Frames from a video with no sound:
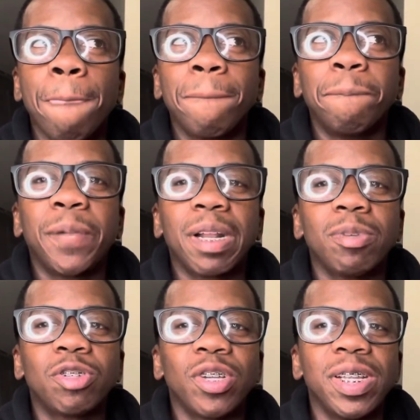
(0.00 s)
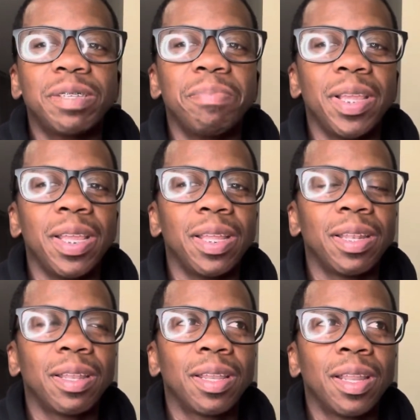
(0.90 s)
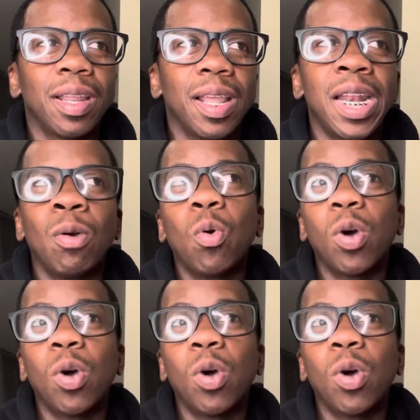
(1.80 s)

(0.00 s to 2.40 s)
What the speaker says: but I'm a trans man and I would